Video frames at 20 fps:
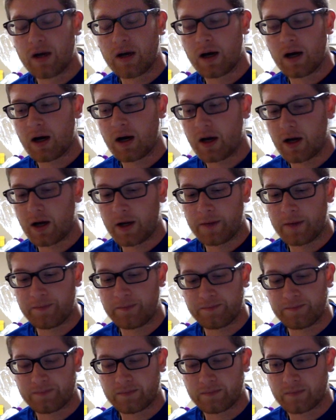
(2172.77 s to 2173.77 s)

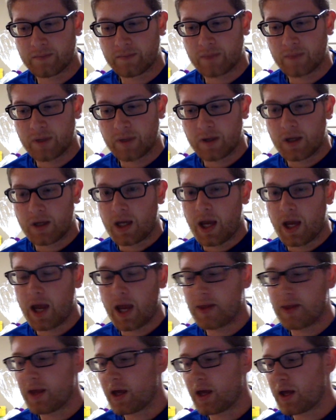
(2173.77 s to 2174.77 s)

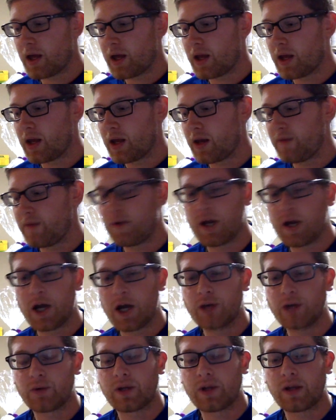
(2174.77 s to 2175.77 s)
And then if you
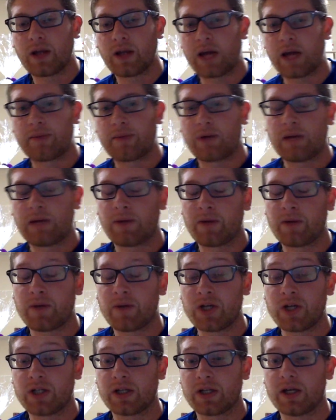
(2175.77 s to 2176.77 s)
guys want to elaborate about
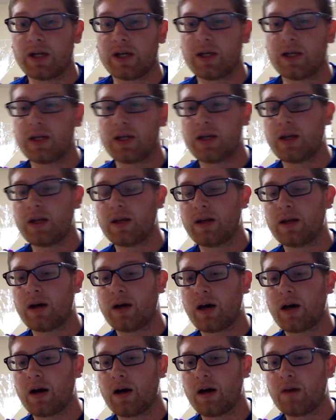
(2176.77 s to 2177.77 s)
Michigan,
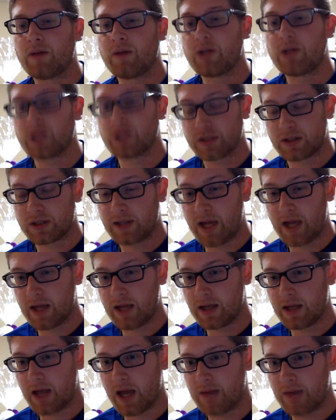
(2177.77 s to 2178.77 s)
Michigan
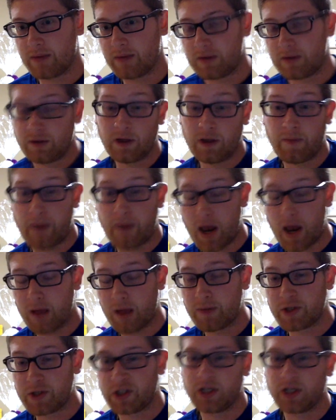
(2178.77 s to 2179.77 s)
State game too, the Battle of
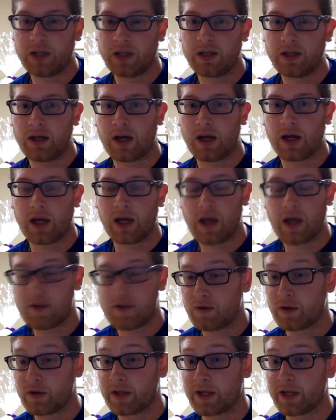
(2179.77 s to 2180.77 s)
Michigan, I gave
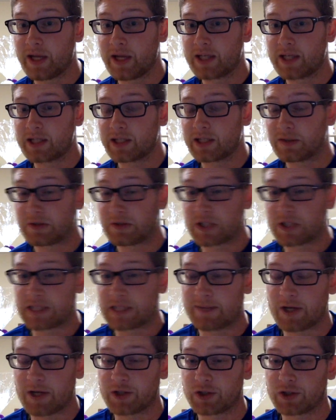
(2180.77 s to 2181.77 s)
you a nice little
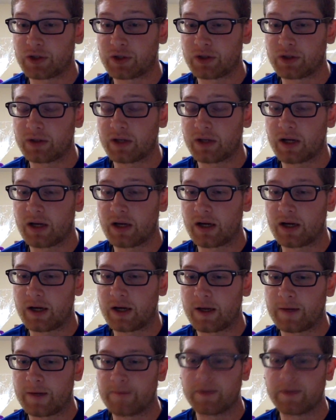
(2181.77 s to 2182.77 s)
special
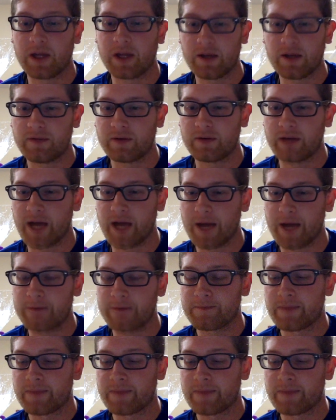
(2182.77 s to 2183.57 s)
thing for that.